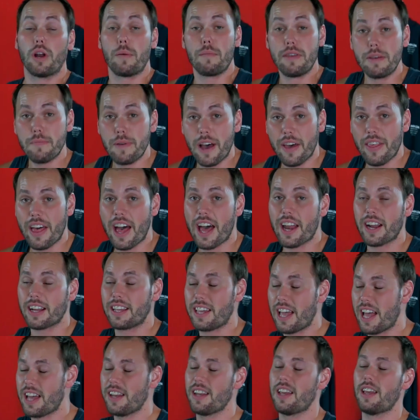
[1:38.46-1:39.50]
I mean by that,
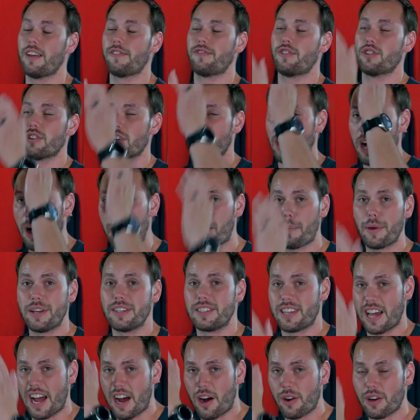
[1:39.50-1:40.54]
again, if you're up and
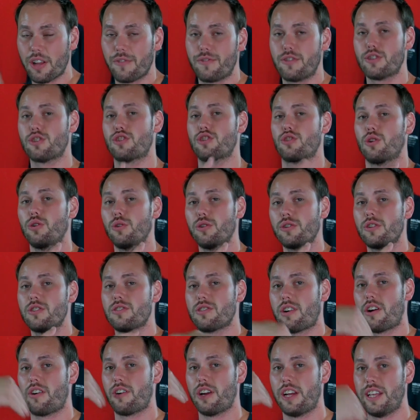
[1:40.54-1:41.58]
down, if your shoulders
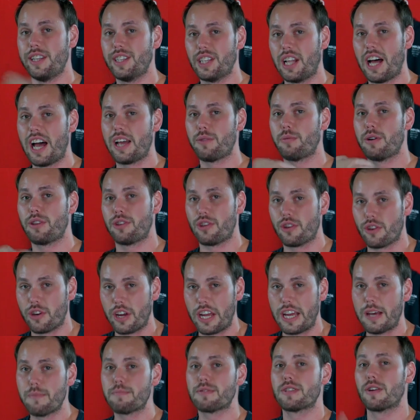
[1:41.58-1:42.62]
are in line with your
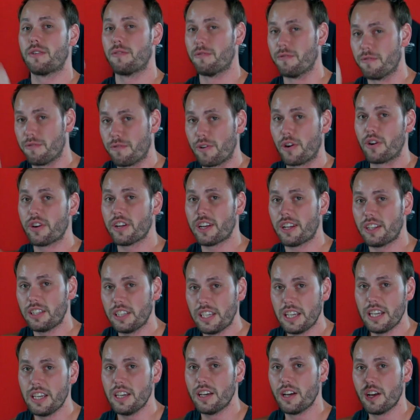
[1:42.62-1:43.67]
hips
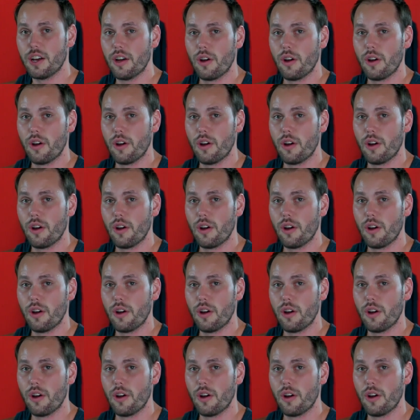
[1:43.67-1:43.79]
vertically